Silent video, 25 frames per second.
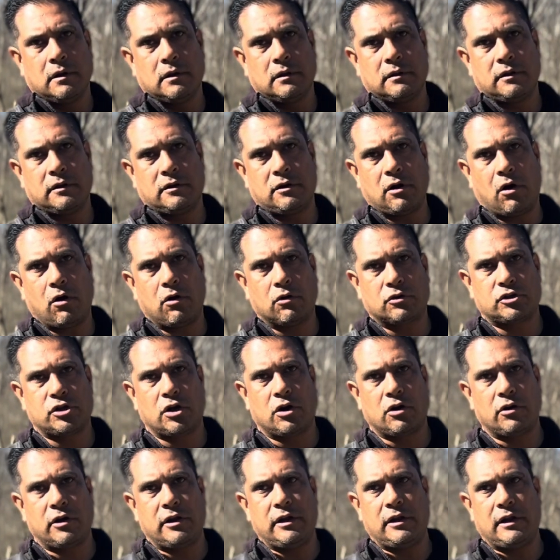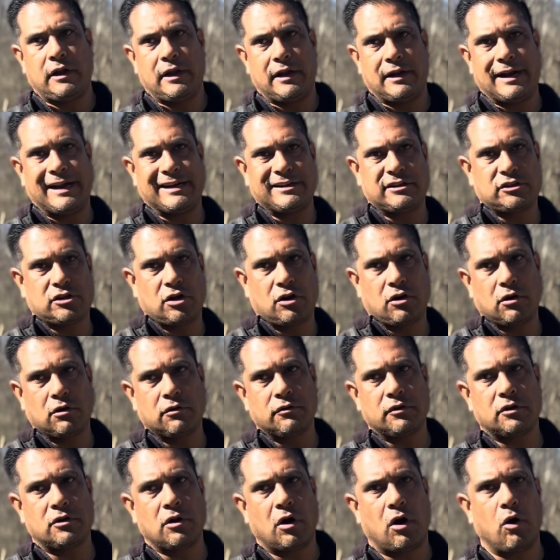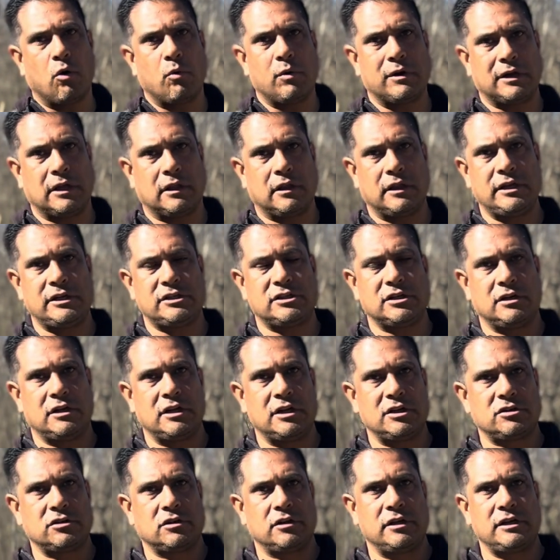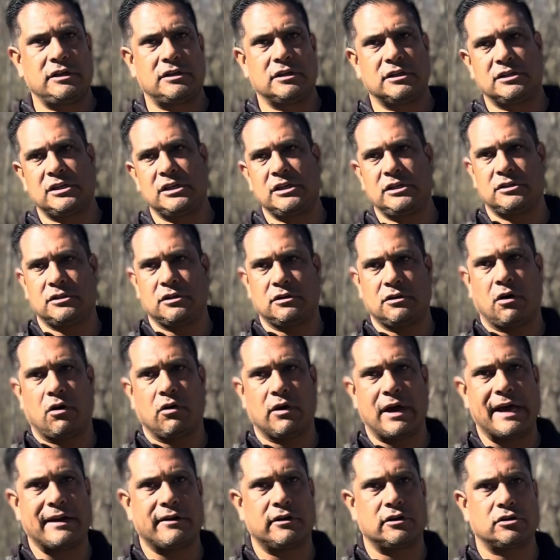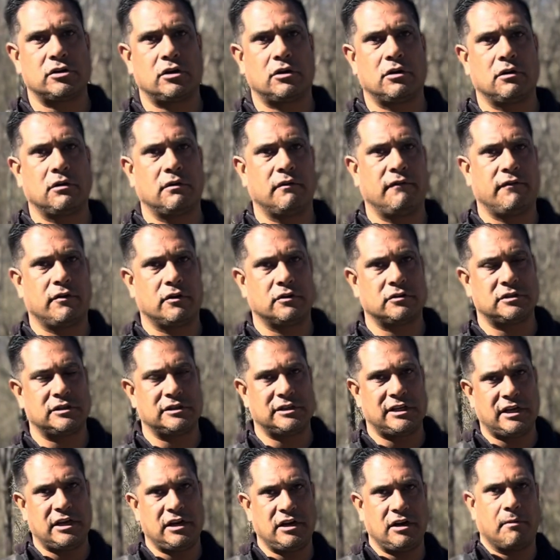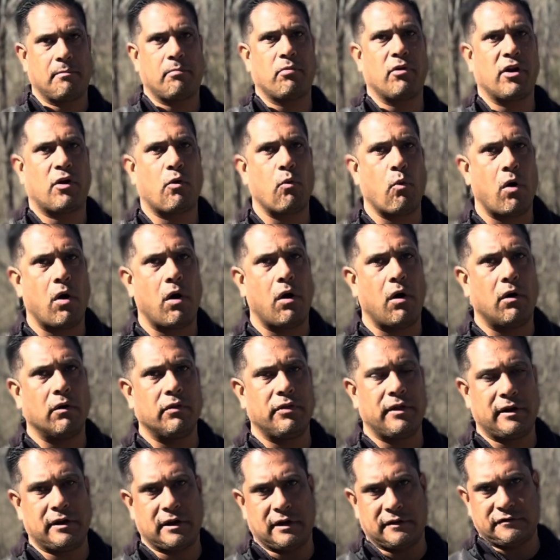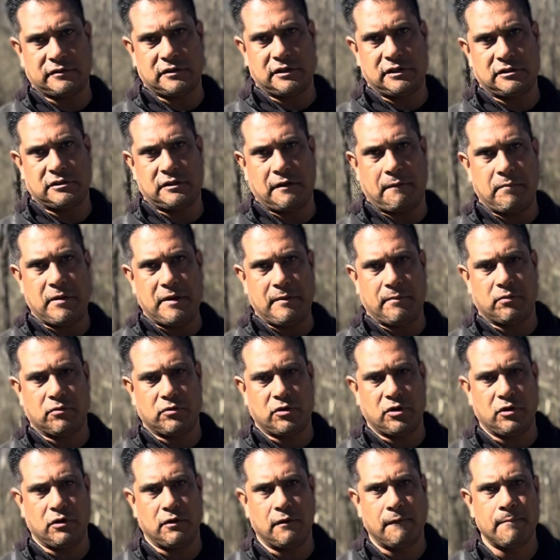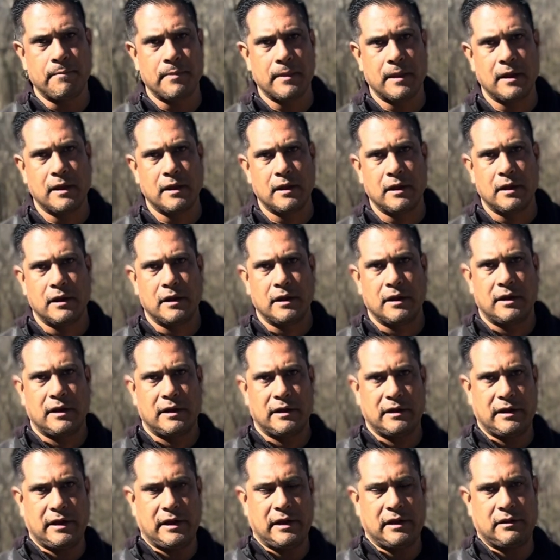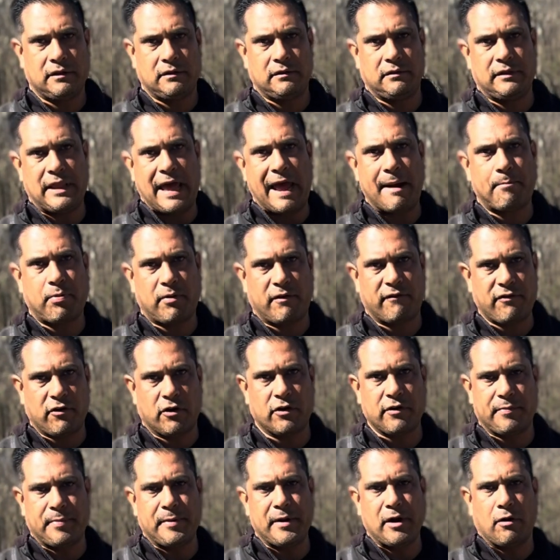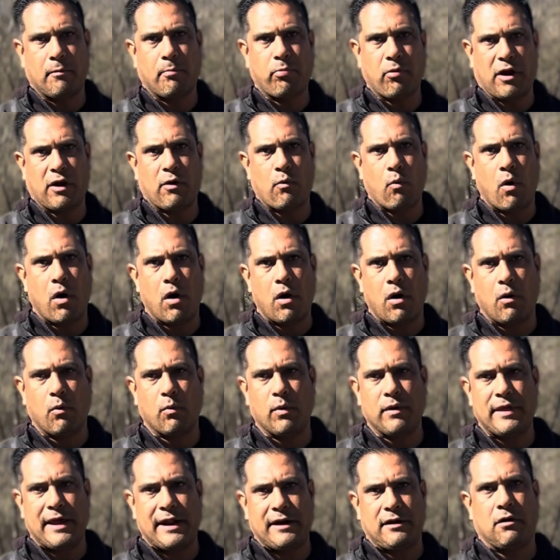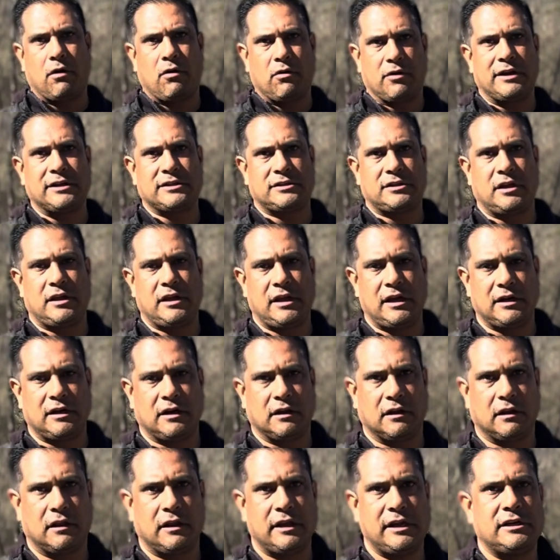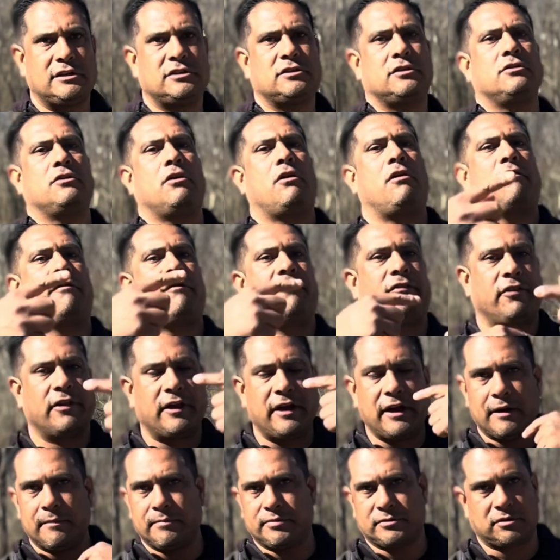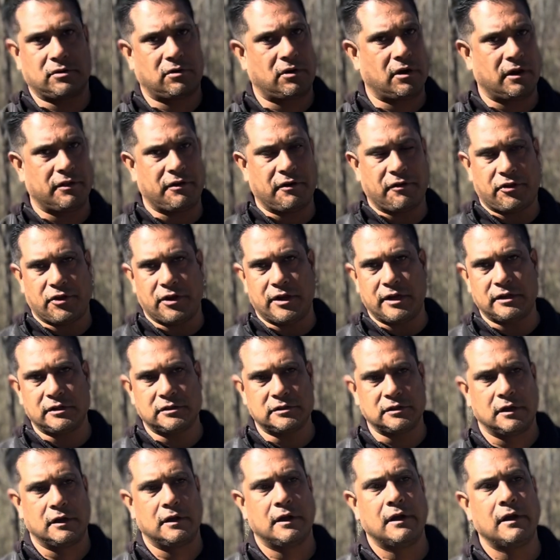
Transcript: the dog turning, and I turn the dog with the leash initially to teach the dog how to turn versus hitting a brick wall that I've seen some people do. And that proverbial brick wall, when that dog gets to the end of the leash, the dog flips or other things.